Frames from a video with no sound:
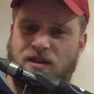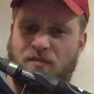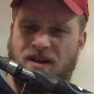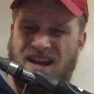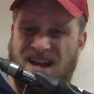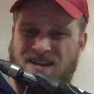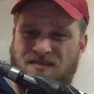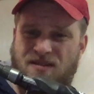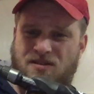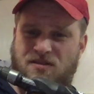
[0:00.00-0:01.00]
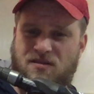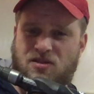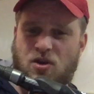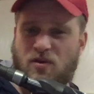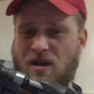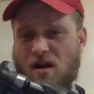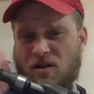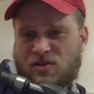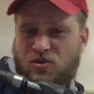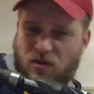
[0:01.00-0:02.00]
that might add to this. Tony
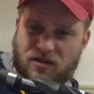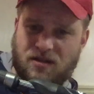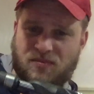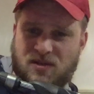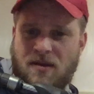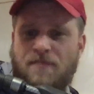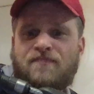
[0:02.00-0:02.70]
Hawk's trick tips.